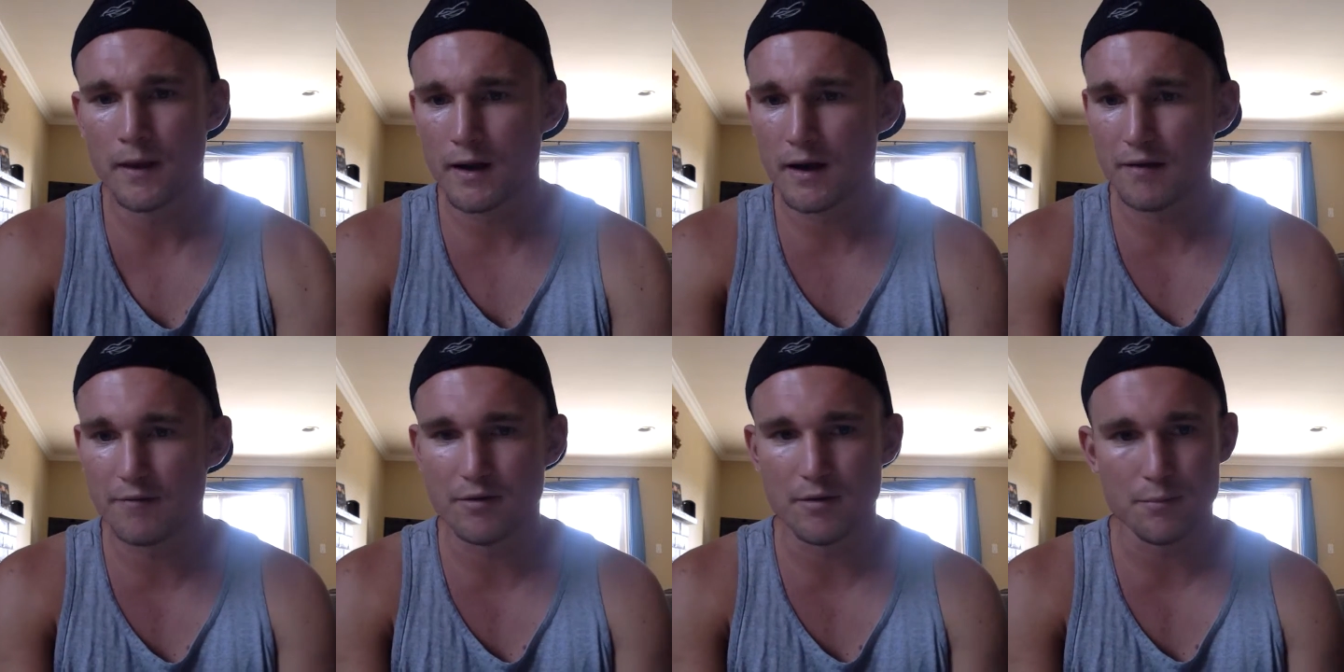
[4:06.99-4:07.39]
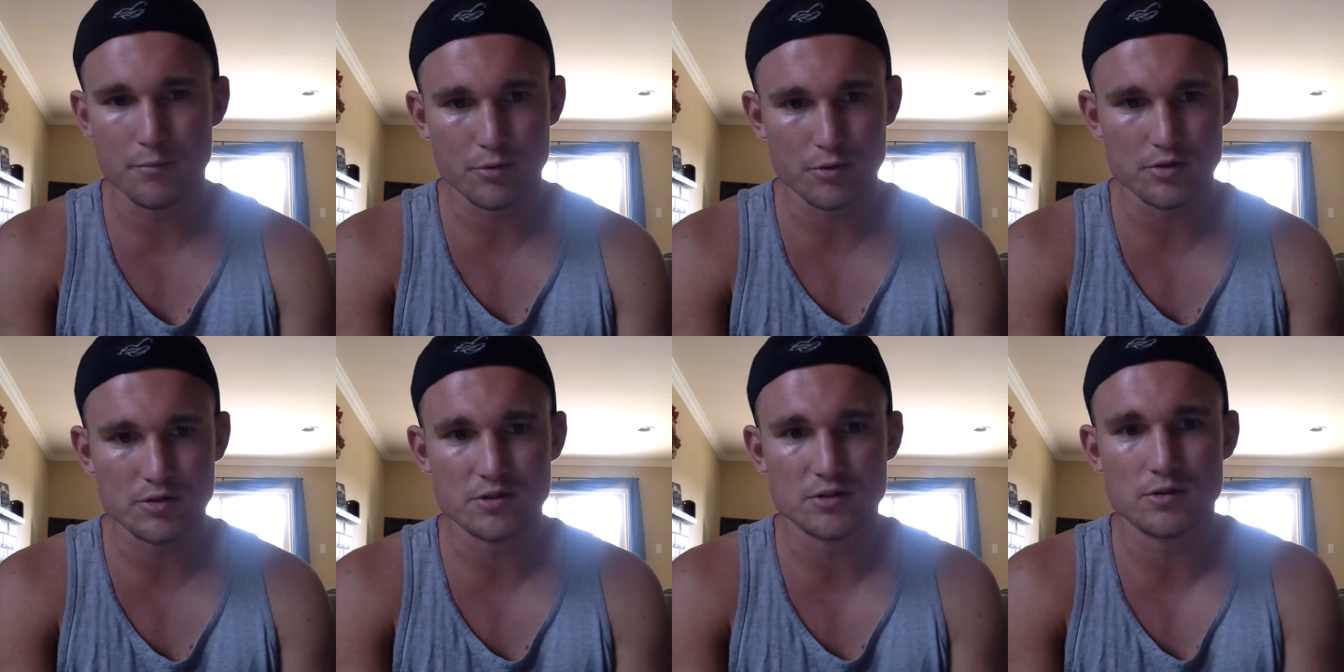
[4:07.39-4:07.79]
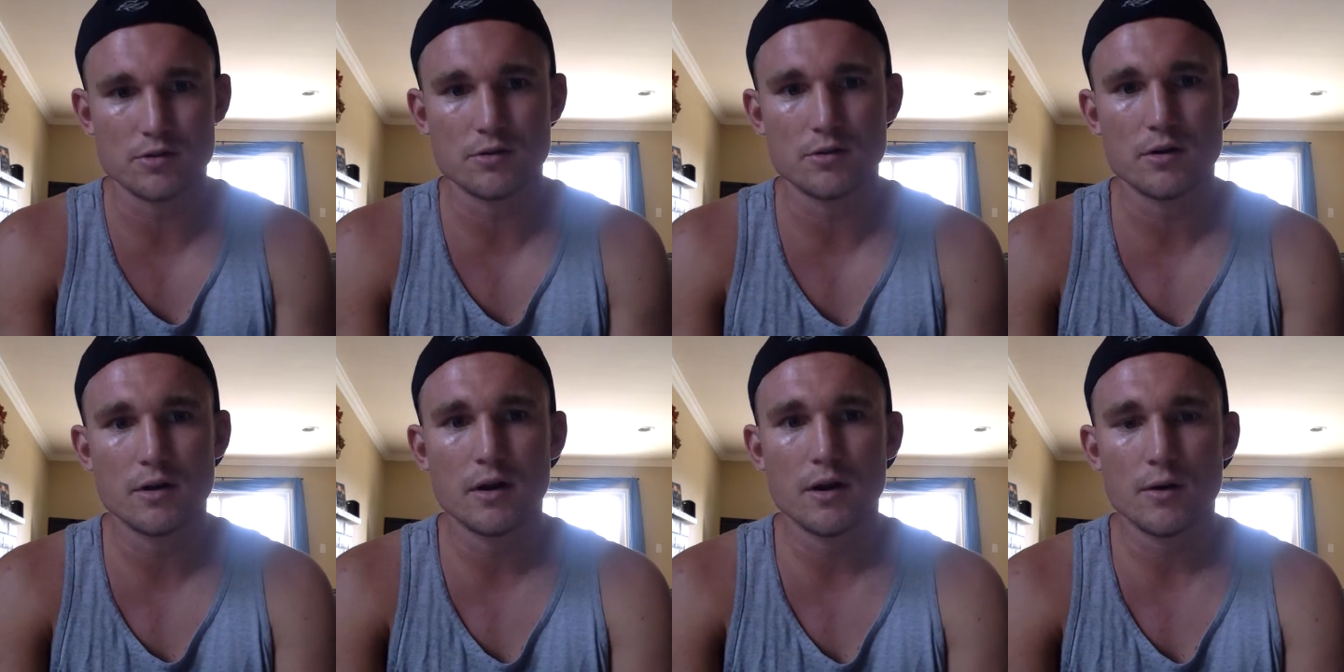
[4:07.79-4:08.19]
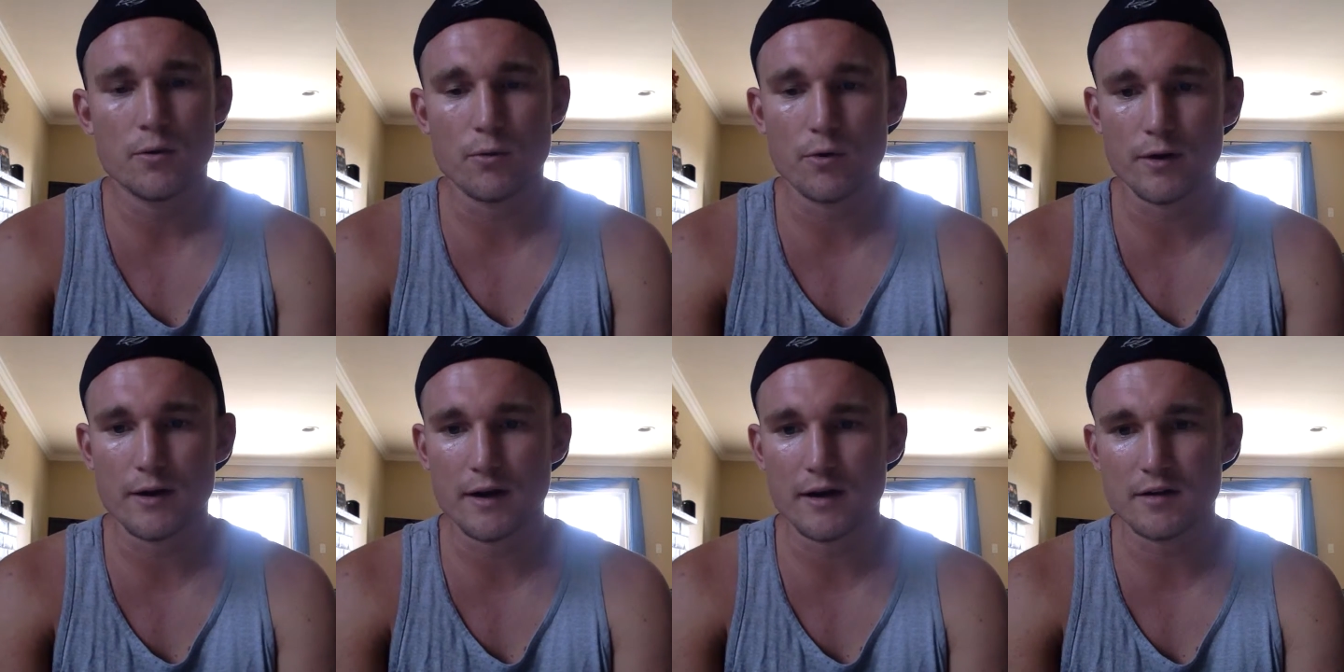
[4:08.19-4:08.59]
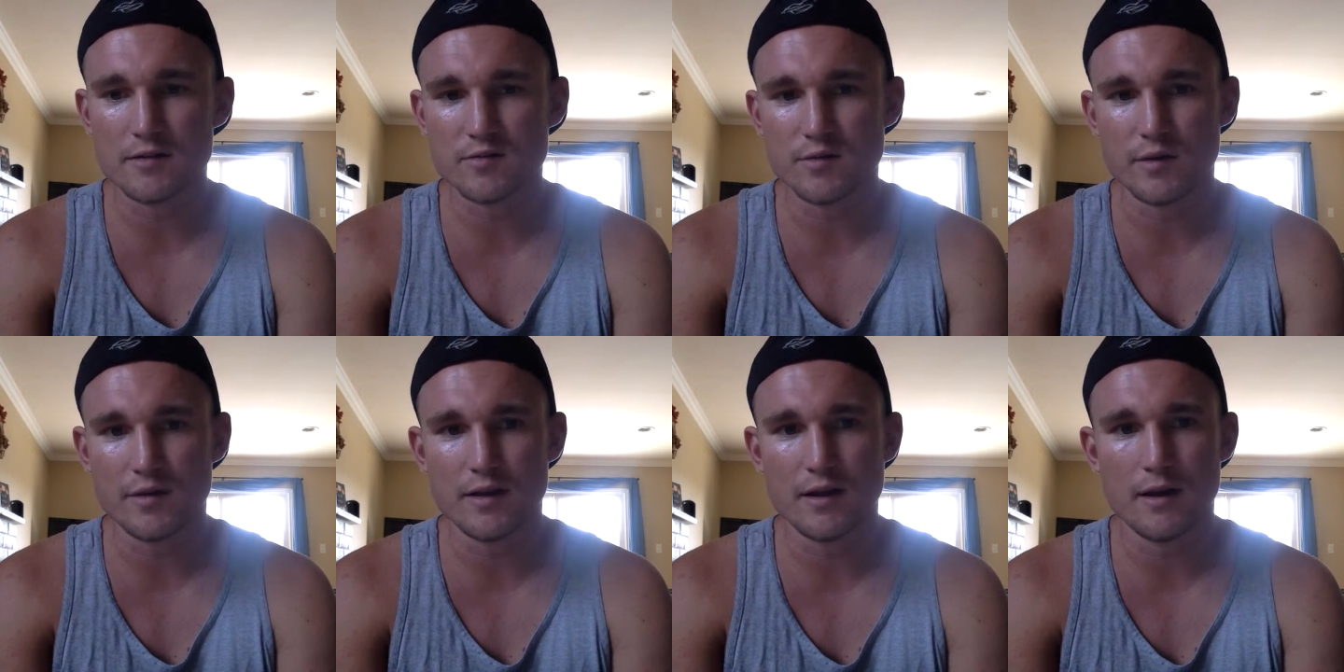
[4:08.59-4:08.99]
I've done personal workouts
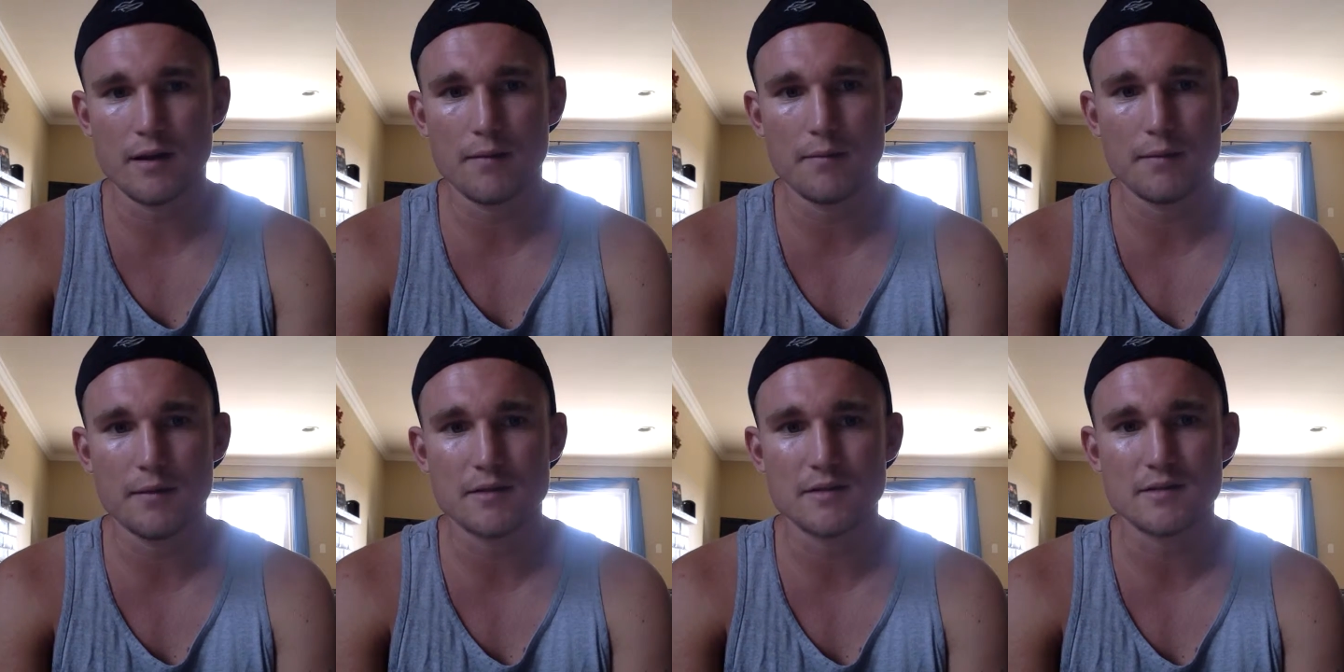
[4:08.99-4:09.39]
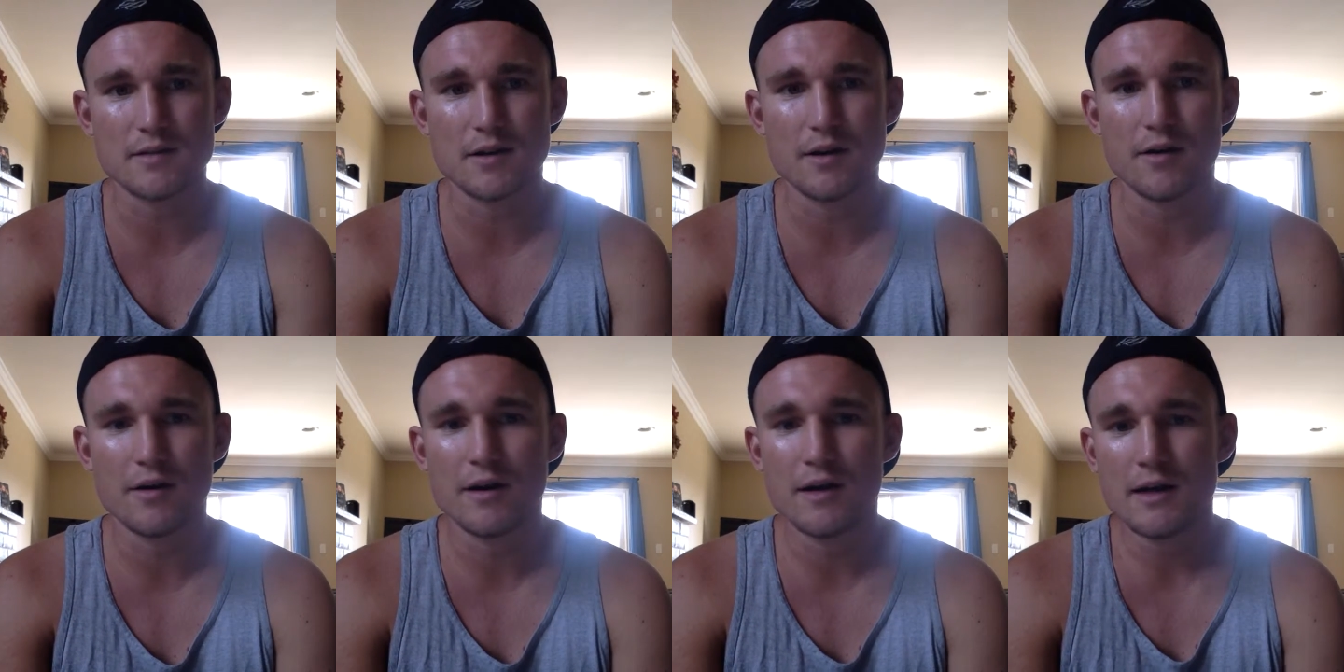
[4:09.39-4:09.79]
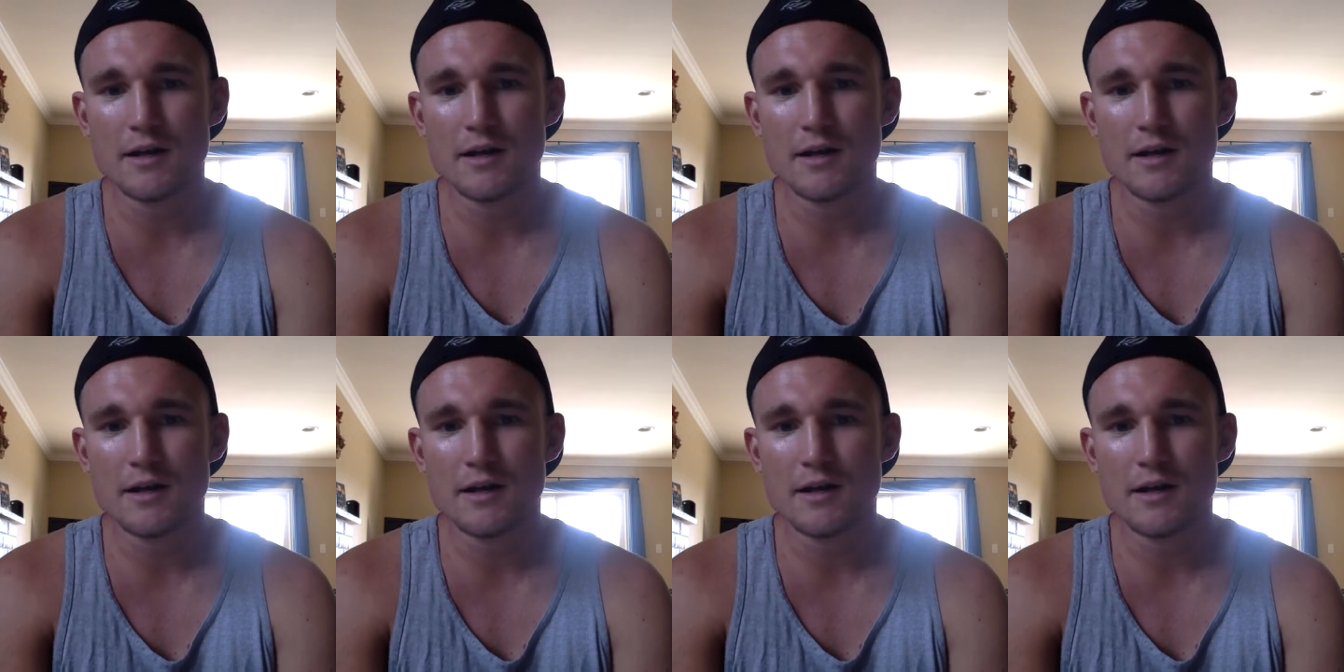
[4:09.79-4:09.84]
with him, and so